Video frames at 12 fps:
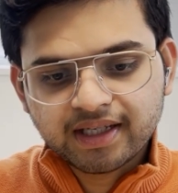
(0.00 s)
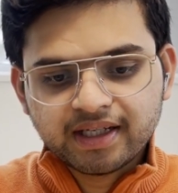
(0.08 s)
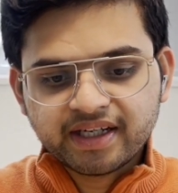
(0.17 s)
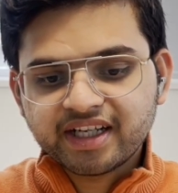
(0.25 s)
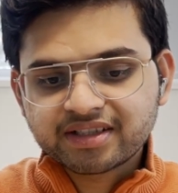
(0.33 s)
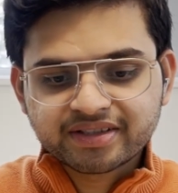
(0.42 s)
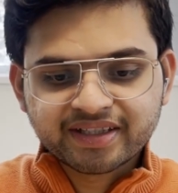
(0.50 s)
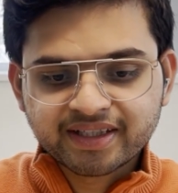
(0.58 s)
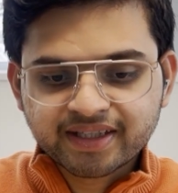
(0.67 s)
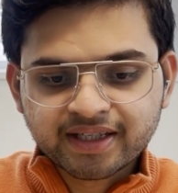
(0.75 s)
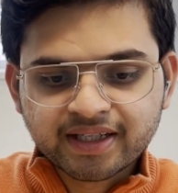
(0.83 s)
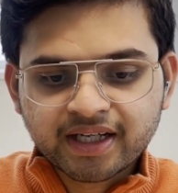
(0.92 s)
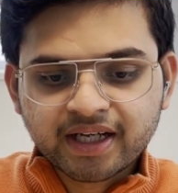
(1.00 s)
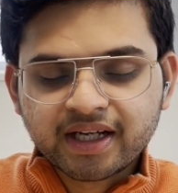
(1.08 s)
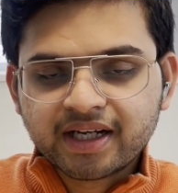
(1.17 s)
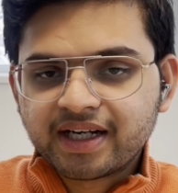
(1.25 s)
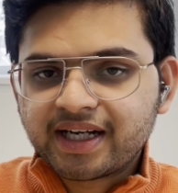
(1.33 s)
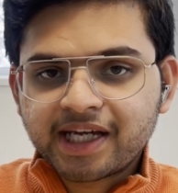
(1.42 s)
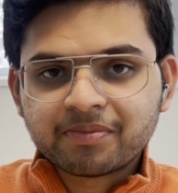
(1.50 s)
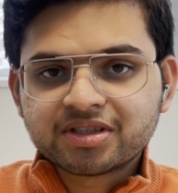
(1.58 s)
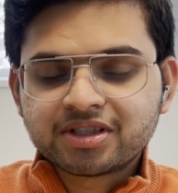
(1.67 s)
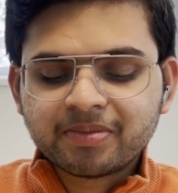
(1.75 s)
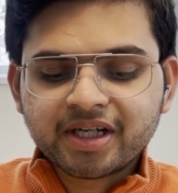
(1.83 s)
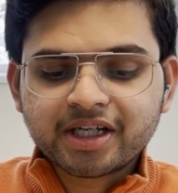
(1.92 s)
next, time
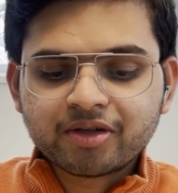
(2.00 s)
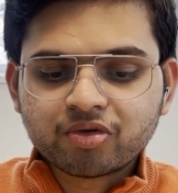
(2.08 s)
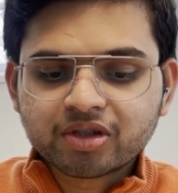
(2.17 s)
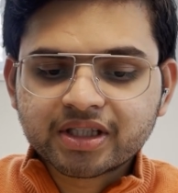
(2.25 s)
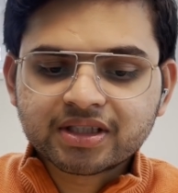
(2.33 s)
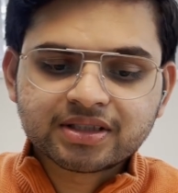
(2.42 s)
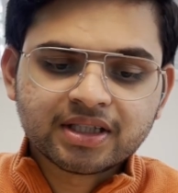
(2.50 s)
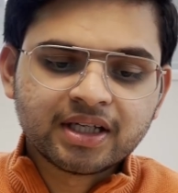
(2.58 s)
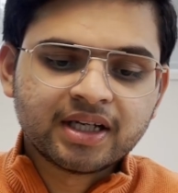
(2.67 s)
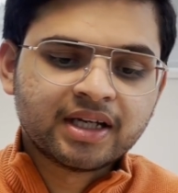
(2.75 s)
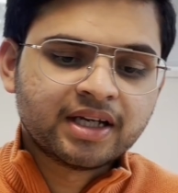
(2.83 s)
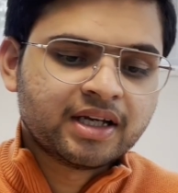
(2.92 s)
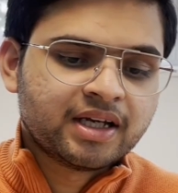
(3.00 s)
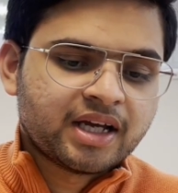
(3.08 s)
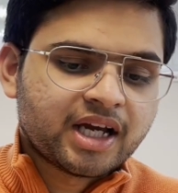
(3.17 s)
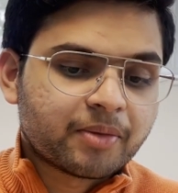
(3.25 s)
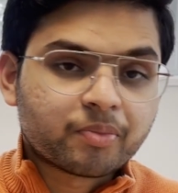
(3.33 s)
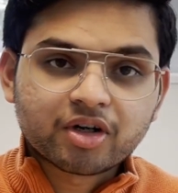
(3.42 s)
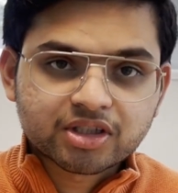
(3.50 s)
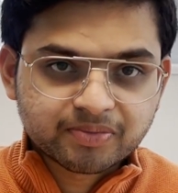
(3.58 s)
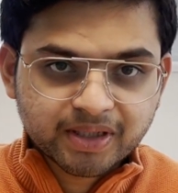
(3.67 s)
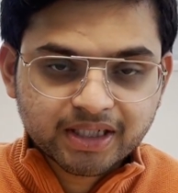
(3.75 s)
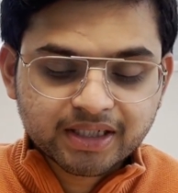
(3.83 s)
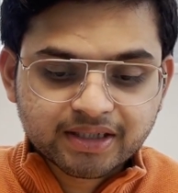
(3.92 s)
estimated for this:
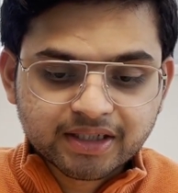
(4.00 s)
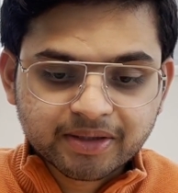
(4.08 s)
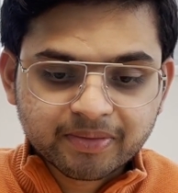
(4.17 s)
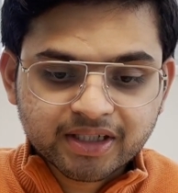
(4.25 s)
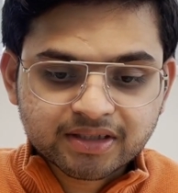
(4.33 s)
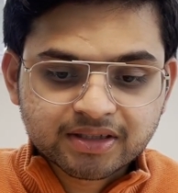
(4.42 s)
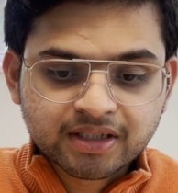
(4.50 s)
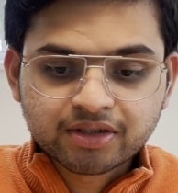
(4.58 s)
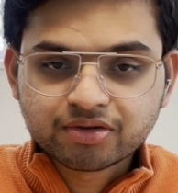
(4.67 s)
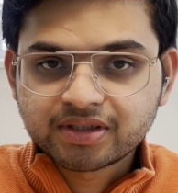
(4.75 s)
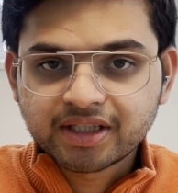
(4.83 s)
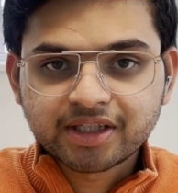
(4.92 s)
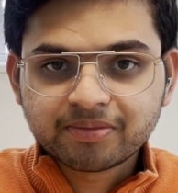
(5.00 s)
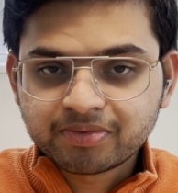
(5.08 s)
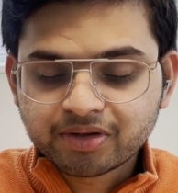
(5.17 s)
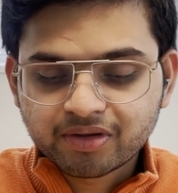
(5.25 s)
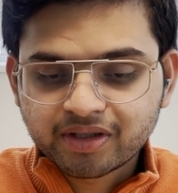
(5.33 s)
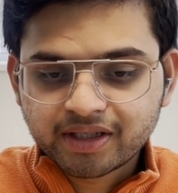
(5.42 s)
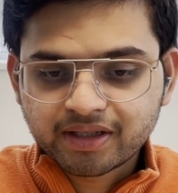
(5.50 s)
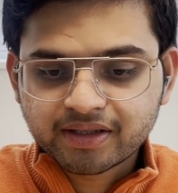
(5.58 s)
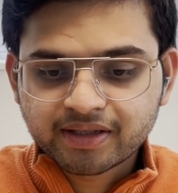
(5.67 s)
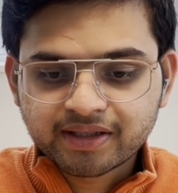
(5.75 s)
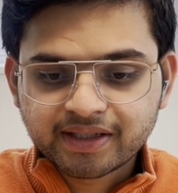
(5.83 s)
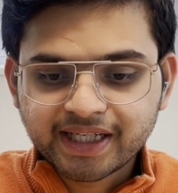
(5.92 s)
approximately 30 minutes to set up your
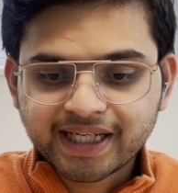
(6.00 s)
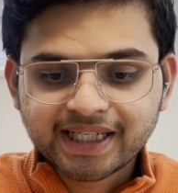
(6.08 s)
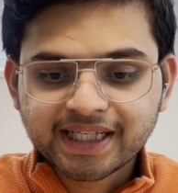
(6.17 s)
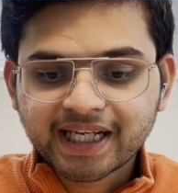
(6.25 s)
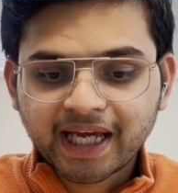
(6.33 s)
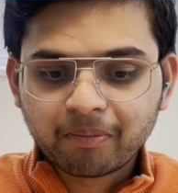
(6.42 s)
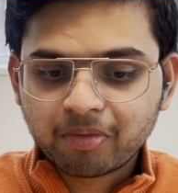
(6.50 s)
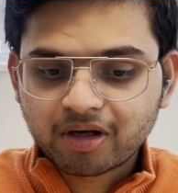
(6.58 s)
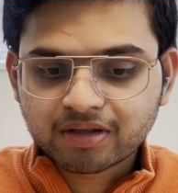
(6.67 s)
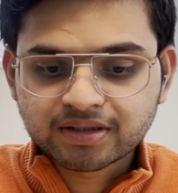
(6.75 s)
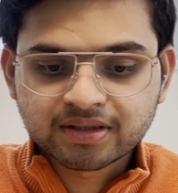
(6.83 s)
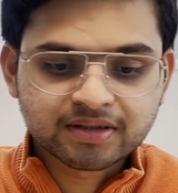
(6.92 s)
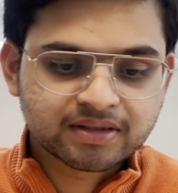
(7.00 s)
daily time blocks.